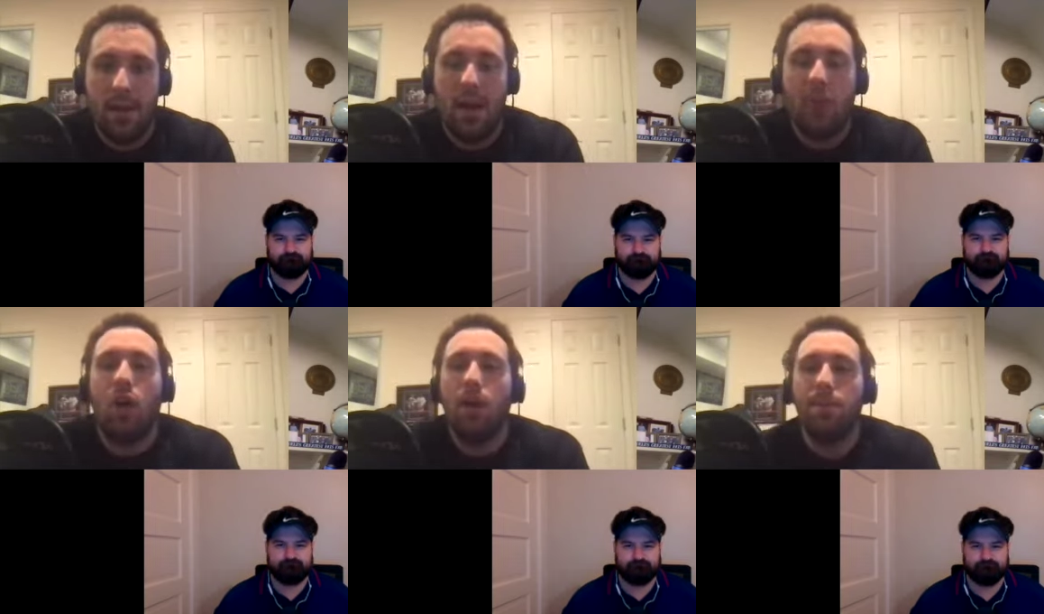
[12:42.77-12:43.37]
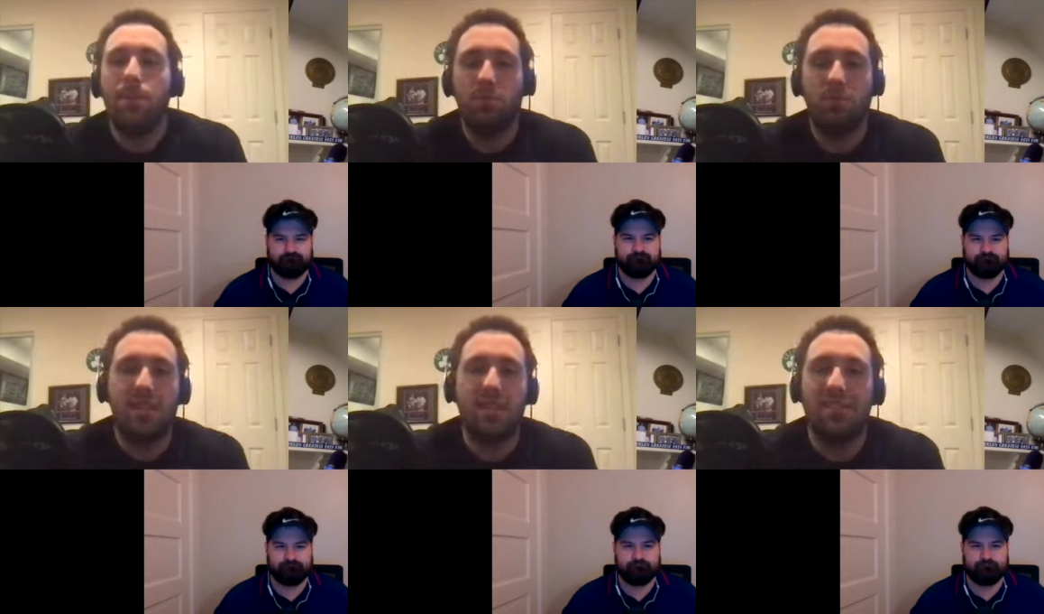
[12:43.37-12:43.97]
Speaker 1: A lot of people
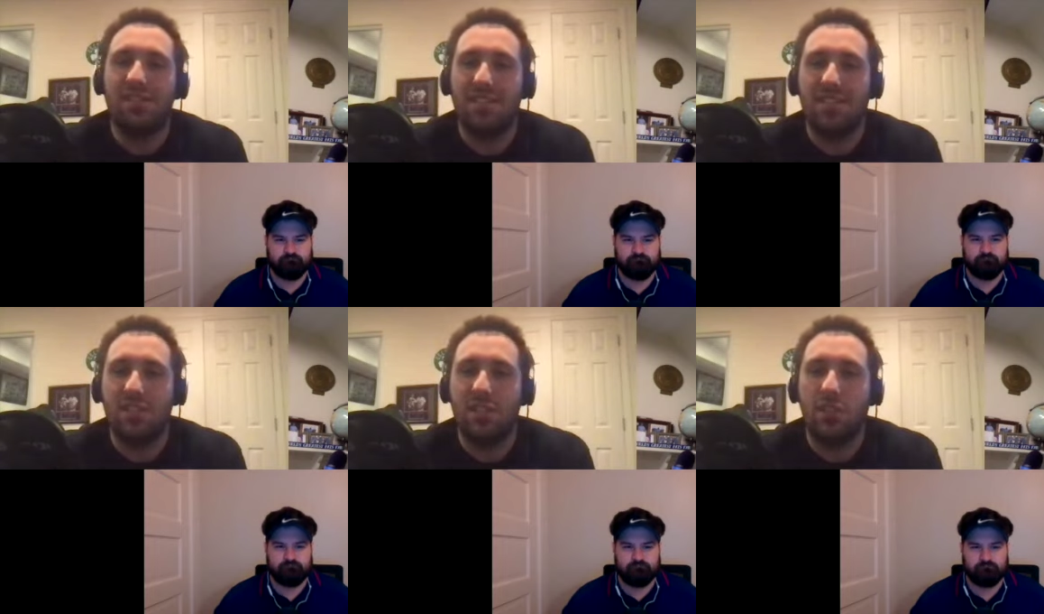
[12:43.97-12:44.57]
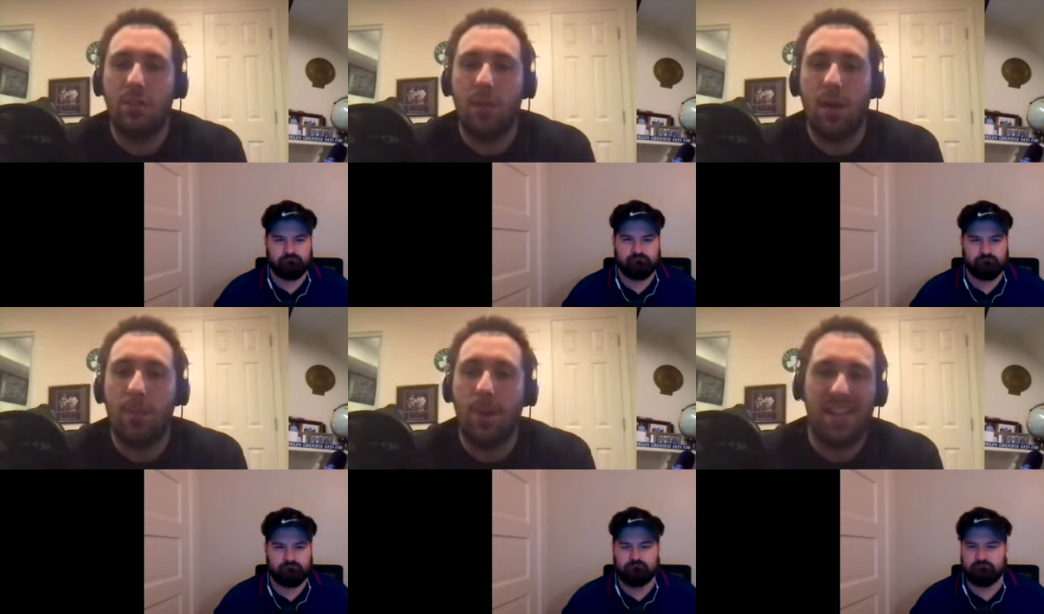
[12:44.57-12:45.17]
say that this season could be
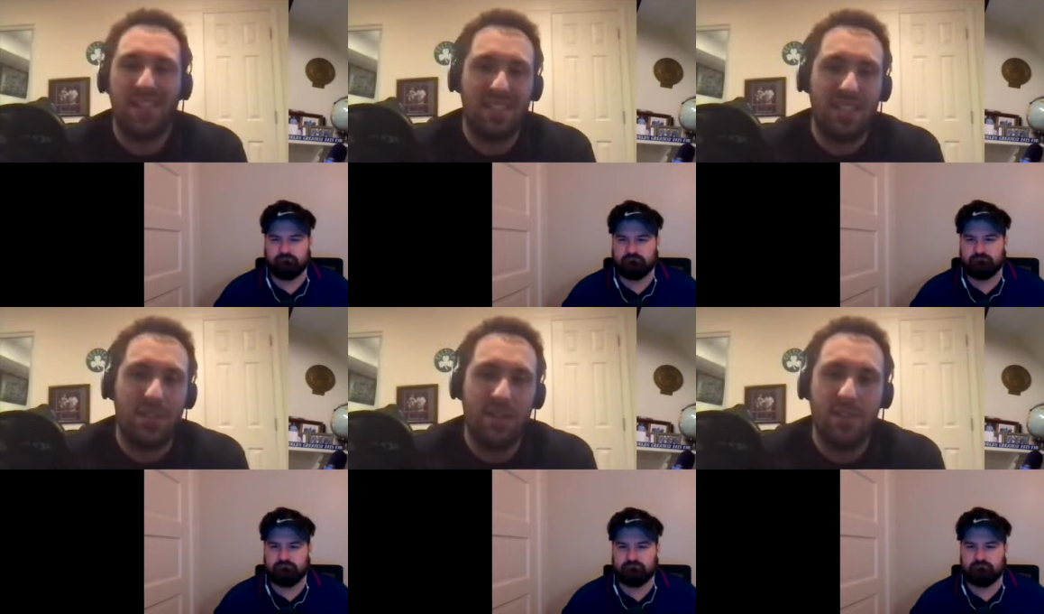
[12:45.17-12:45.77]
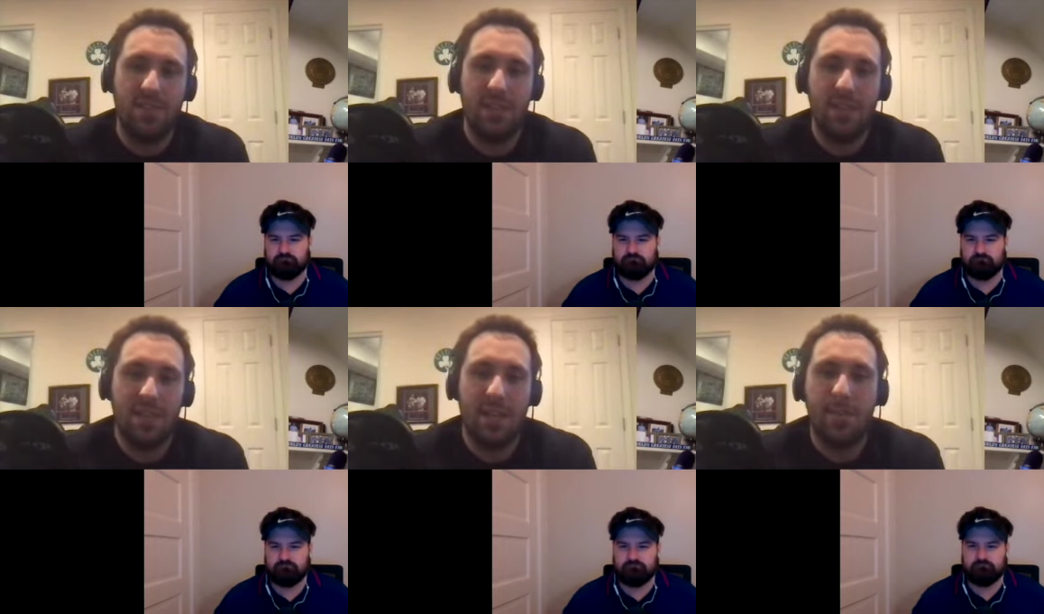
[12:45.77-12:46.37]
on Brad Stevens,
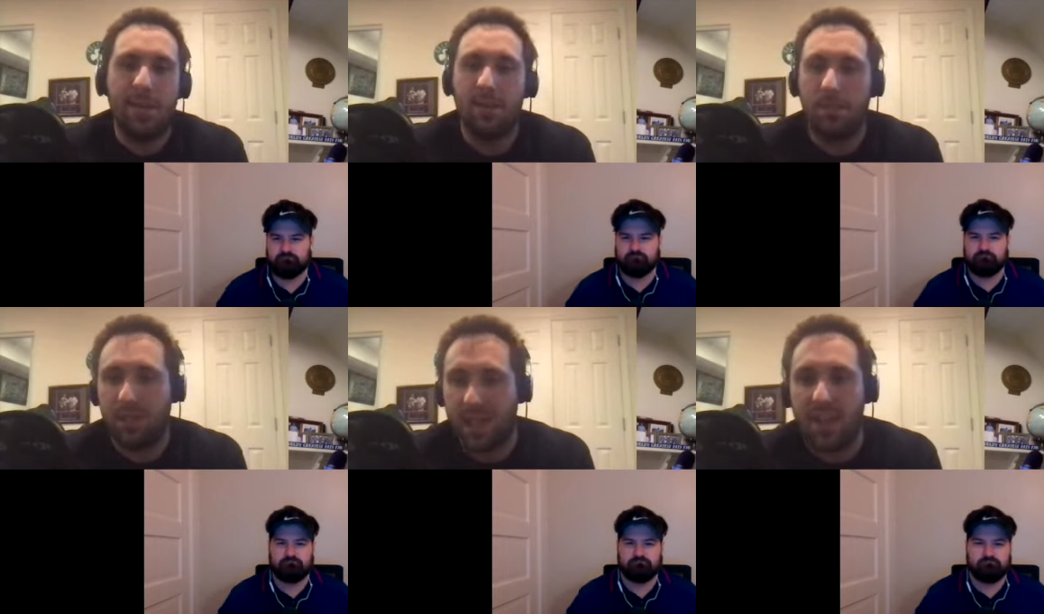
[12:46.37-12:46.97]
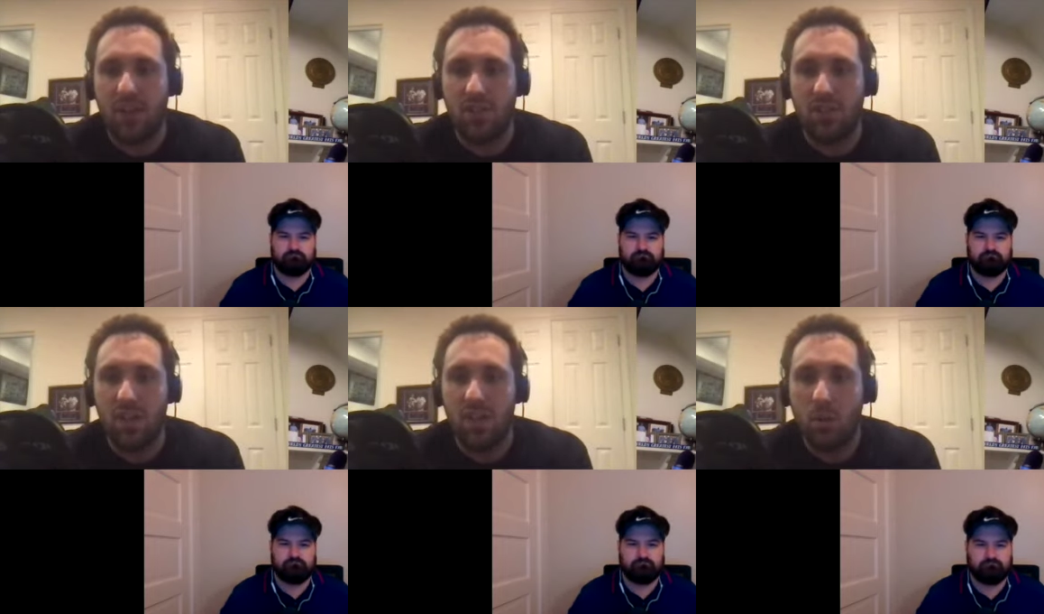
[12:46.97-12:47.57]
it could be on the players,
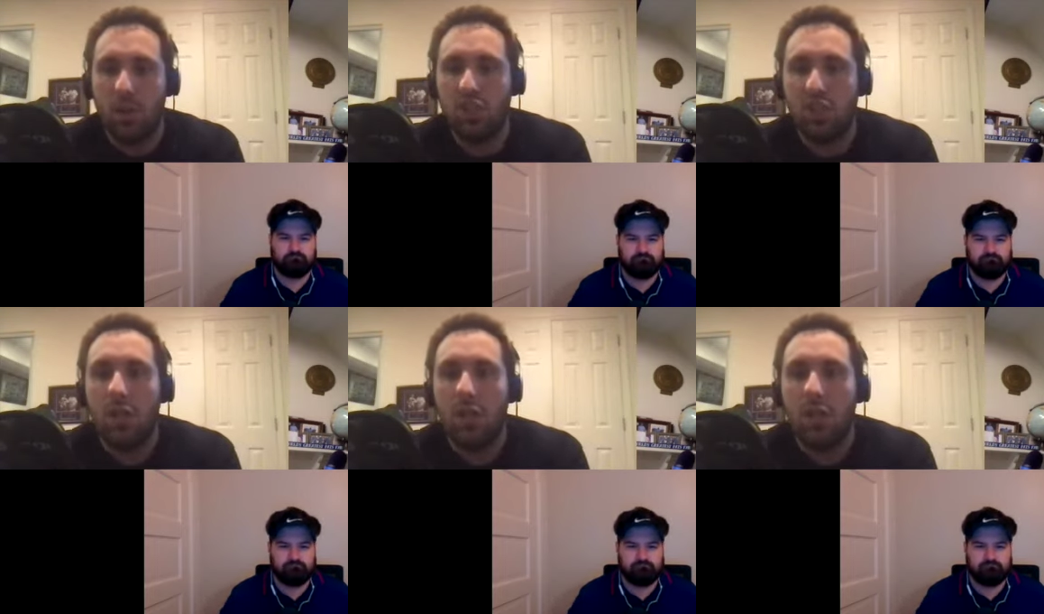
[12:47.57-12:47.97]
which